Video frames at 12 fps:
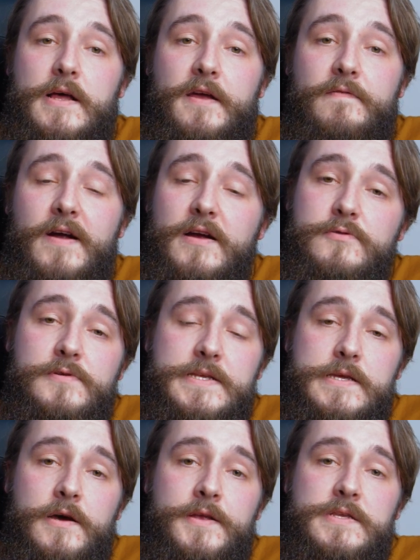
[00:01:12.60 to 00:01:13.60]
like Fractal
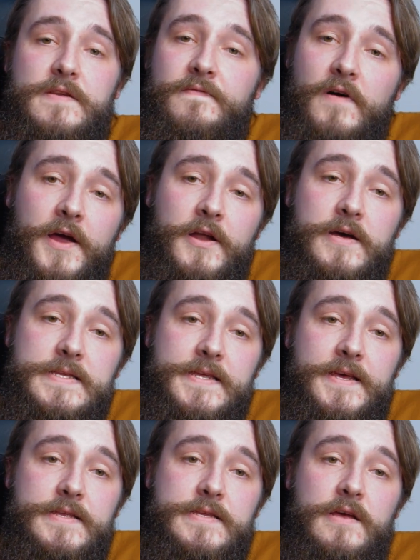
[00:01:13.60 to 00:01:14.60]
Design's Define
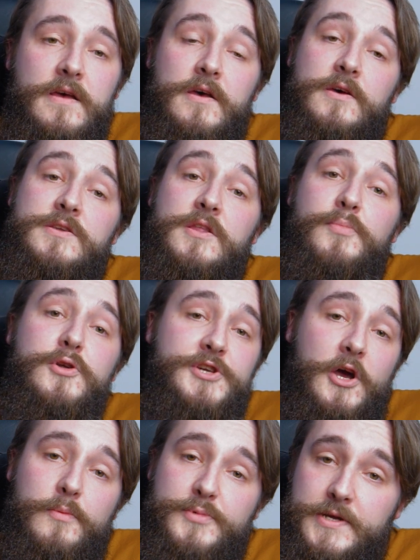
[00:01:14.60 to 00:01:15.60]
R6, to the
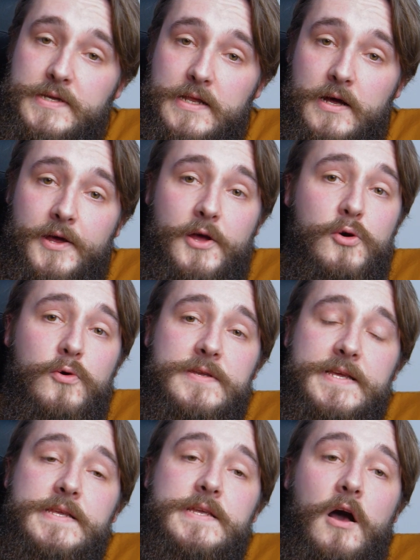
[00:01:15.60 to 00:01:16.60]
budget options like
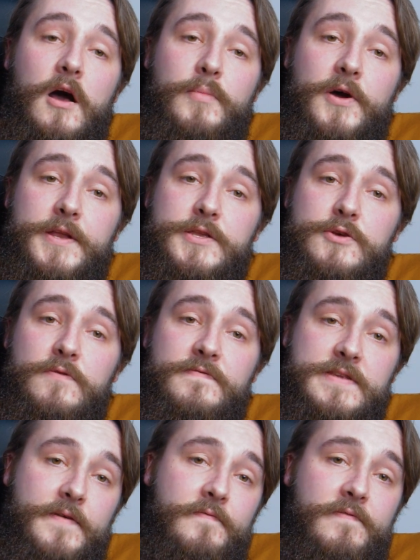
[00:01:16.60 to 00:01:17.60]
Corsair's Carbide
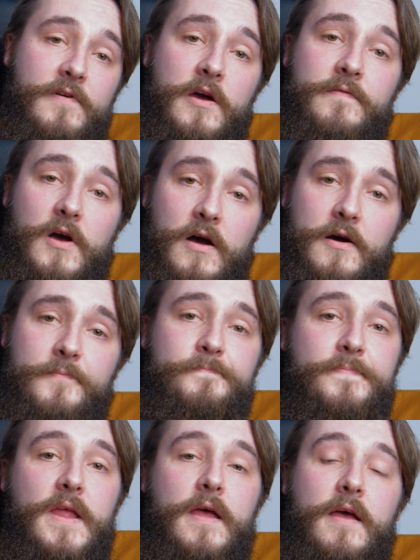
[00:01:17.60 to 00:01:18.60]
275R.
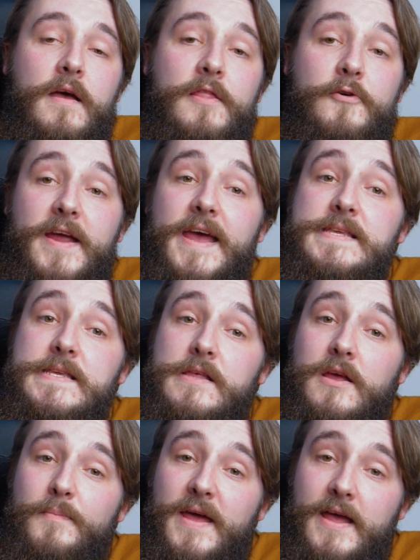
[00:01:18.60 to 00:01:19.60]
There are cases
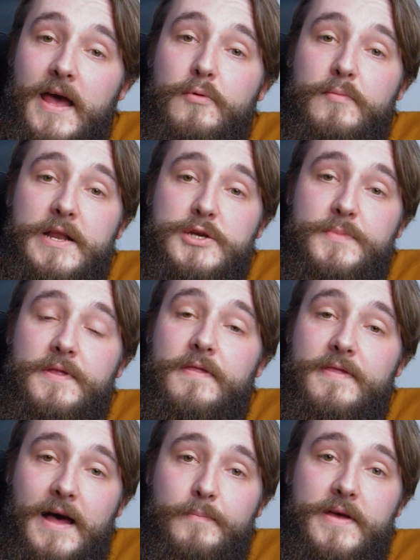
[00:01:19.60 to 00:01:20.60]
that can make cable
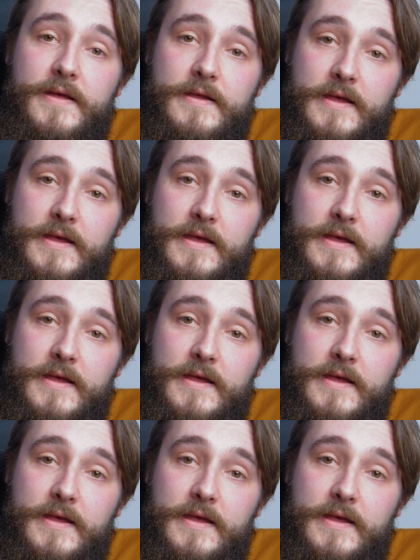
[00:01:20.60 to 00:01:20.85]
management that bit